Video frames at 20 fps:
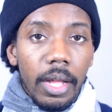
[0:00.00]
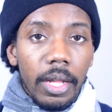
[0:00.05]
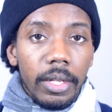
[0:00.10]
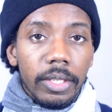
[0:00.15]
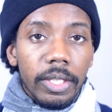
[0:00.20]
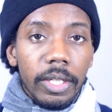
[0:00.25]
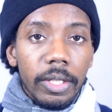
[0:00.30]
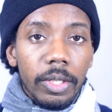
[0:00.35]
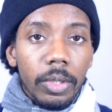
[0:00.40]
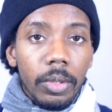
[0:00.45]

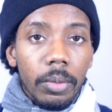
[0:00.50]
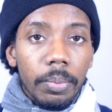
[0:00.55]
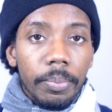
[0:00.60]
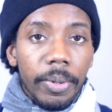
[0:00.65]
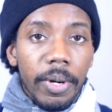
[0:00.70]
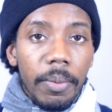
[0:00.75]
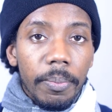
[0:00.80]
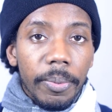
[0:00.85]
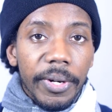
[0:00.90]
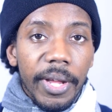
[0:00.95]
Digital
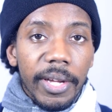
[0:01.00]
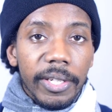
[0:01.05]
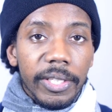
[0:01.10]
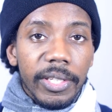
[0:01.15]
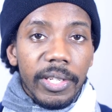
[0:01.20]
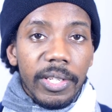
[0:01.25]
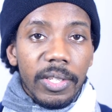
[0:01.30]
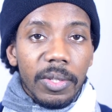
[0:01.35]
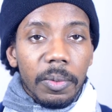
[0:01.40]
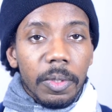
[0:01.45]
print
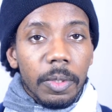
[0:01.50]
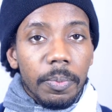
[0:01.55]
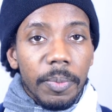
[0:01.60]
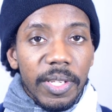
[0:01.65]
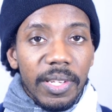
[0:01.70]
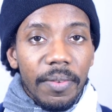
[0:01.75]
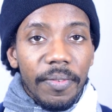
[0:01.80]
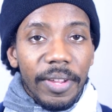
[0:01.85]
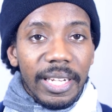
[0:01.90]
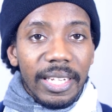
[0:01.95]
production is a
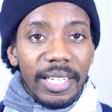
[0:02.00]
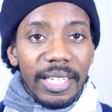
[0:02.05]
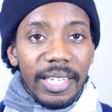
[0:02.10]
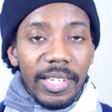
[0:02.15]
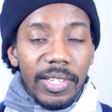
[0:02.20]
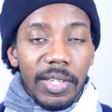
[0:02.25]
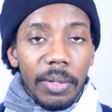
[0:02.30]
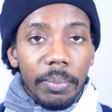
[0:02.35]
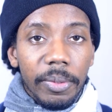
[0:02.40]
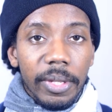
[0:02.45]
specific
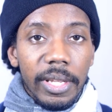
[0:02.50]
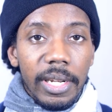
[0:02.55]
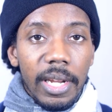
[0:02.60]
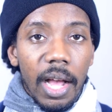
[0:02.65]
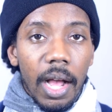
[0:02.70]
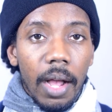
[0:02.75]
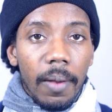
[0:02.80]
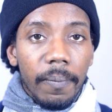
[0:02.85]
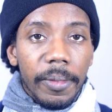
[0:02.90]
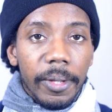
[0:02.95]
discipline
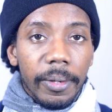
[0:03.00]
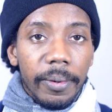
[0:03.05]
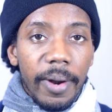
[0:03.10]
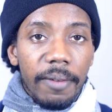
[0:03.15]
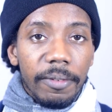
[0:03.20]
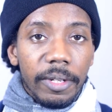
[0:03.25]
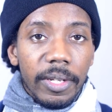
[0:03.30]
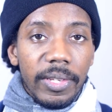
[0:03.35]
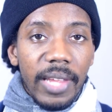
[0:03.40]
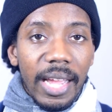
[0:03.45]
of the
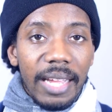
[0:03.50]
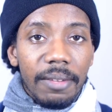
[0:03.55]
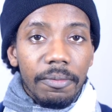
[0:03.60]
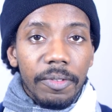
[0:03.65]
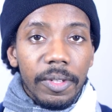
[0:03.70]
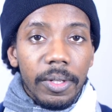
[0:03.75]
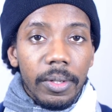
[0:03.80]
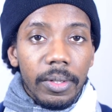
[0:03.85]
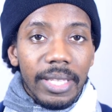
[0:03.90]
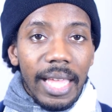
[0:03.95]
graphic design
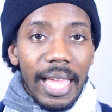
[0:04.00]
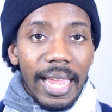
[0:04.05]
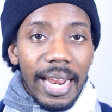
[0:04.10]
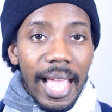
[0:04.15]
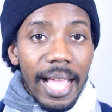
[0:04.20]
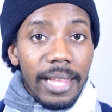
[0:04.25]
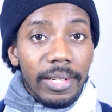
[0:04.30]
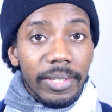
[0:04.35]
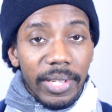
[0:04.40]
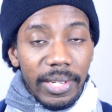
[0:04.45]
field that,
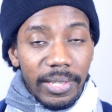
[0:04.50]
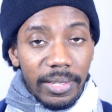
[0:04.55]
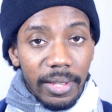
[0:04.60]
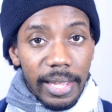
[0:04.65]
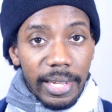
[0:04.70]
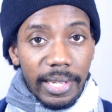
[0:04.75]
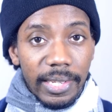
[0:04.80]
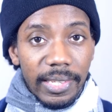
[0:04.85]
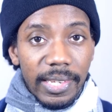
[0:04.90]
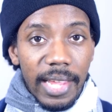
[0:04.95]
just
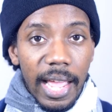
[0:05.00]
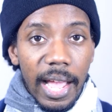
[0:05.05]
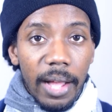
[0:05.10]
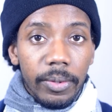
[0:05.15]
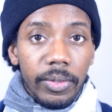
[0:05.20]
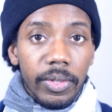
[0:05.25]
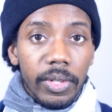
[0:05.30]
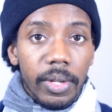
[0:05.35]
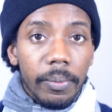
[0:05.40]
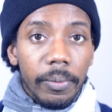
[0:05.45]
like it
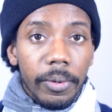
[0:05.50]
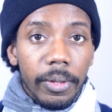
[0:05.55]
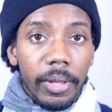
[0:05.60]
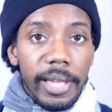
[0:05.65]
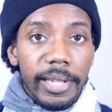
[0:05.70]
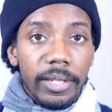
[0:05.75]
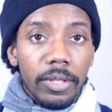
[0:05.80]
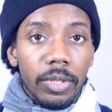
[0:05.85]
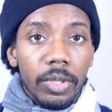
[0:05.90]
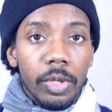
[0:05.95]
sounds,
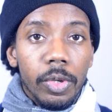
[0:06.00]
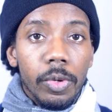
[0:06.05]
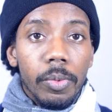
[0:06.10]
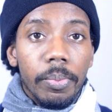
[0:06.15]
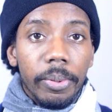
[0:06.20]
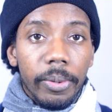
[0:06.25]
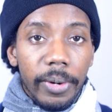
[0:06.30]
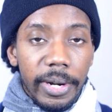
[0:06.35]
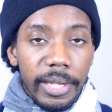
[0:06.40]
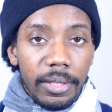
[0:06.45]
relates to
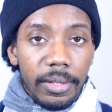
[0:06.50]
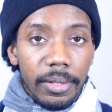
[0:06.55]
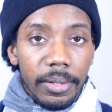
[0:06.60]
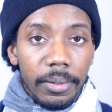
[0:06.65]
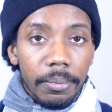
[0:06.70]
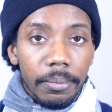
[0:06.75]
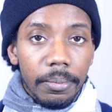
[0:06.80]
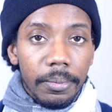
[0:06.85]
print.